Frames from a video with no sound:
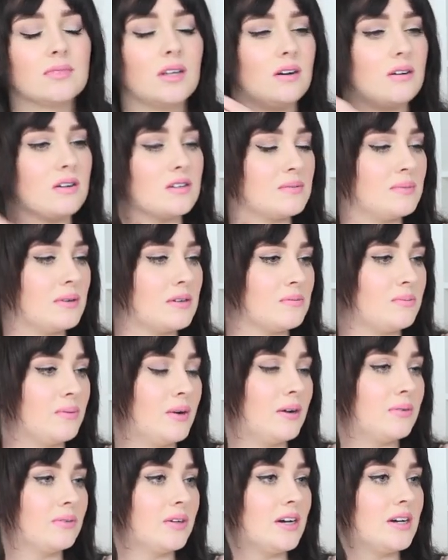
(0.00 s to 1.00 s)
oh, it smells
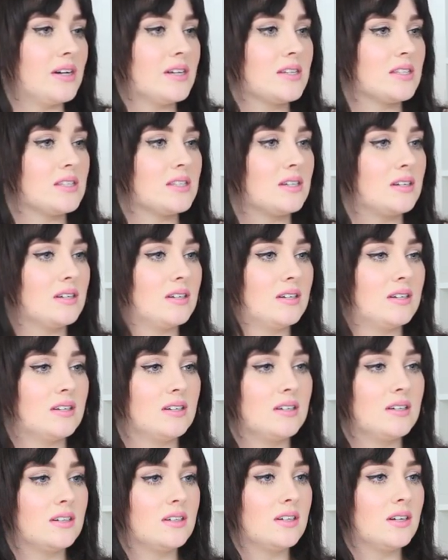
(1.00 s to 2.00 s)
well nice.
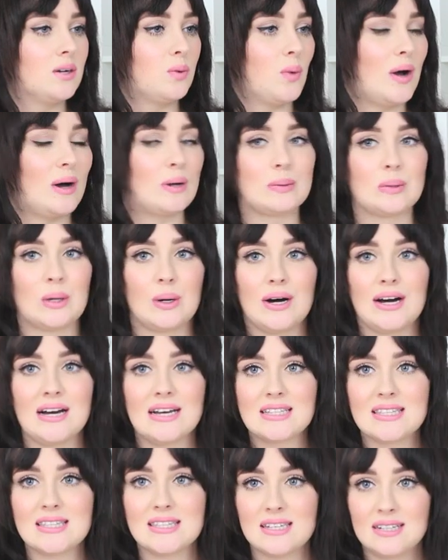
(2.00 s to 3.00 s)
Well
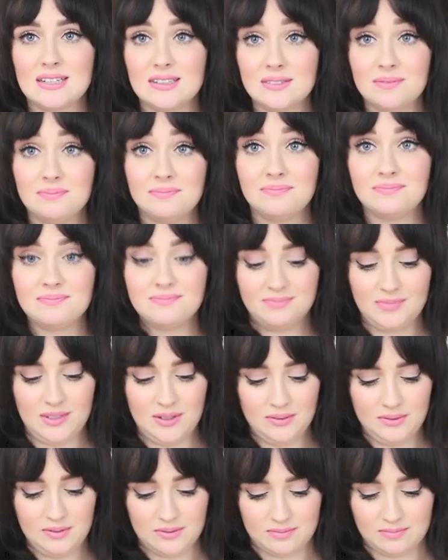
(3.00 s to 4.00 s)
nice.
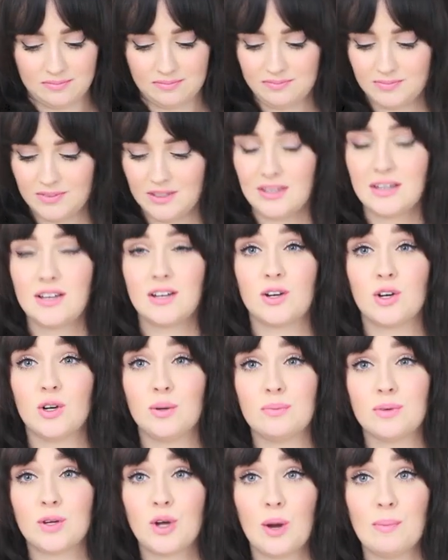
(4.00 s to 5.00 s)
Oh, I think I
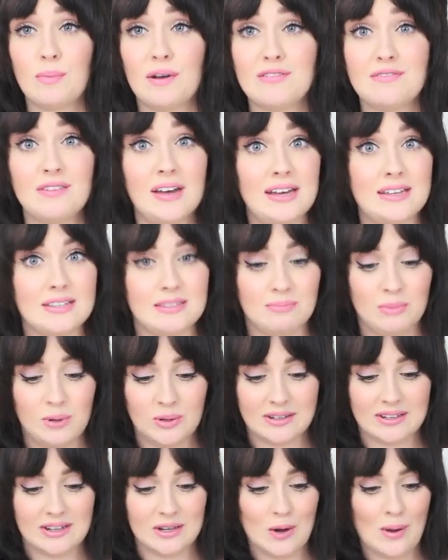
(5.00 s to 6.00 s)
got my face more
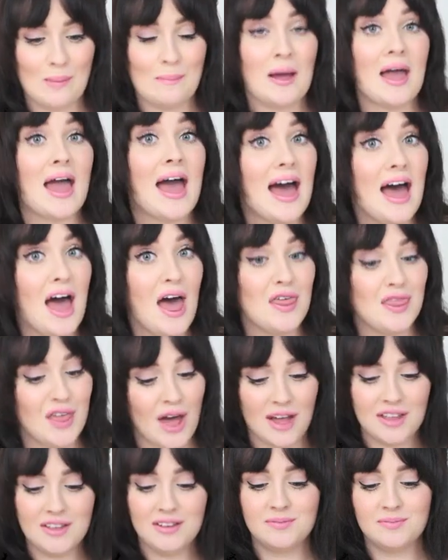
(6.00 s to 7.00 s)
than I got my hair
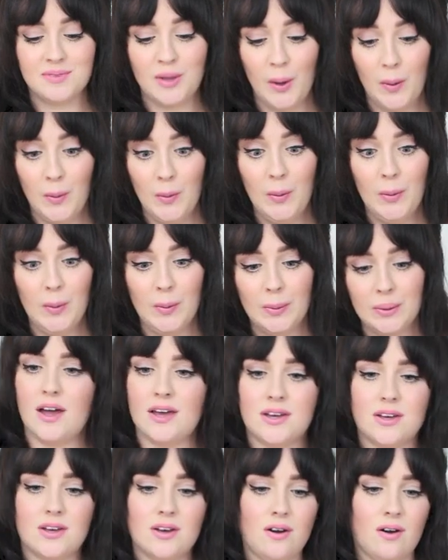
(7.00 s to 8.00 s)
then.
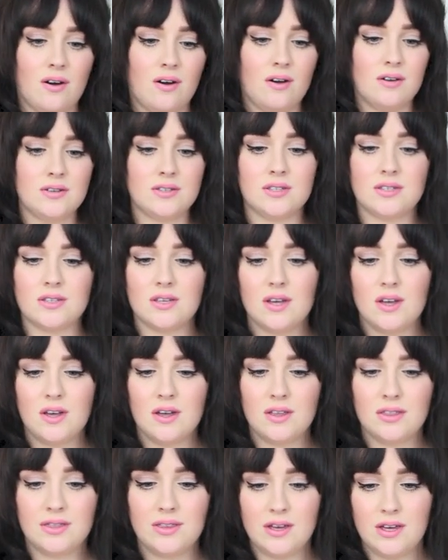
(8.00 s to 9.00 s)
I got
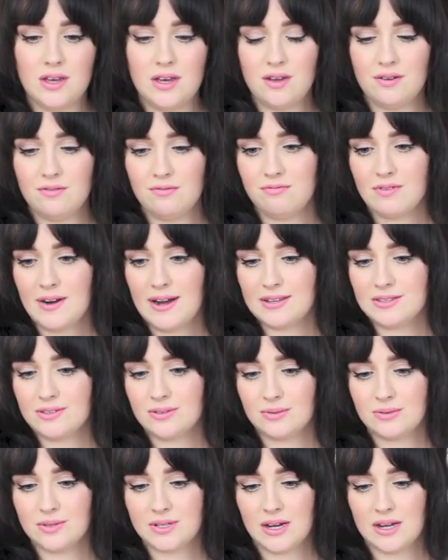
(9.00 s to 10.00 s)
the
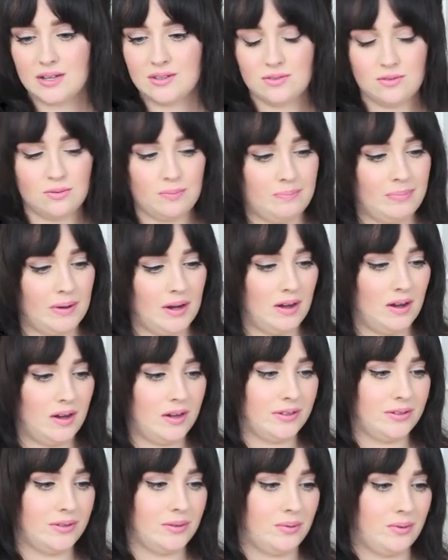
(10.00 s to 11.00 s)
Razzle Dazzle
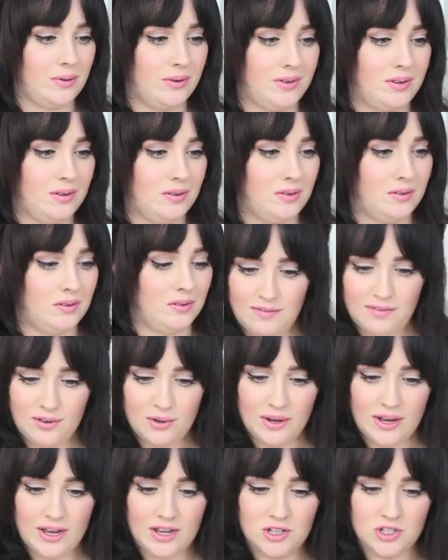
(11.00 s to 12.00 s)
Bath Oil. If
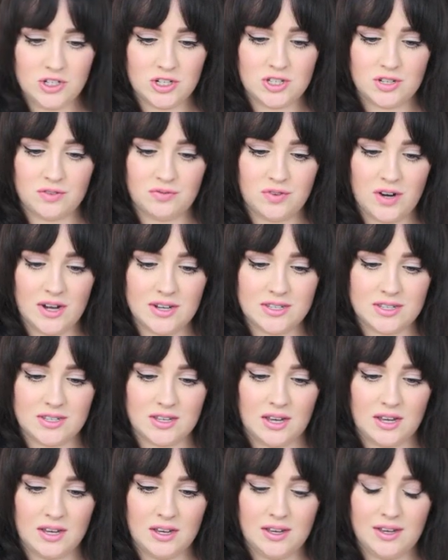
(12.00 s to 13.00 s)
your hinges are
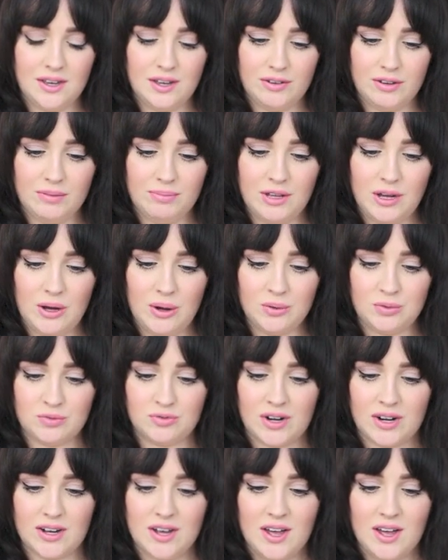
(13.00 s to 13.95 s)
rusting, give them the old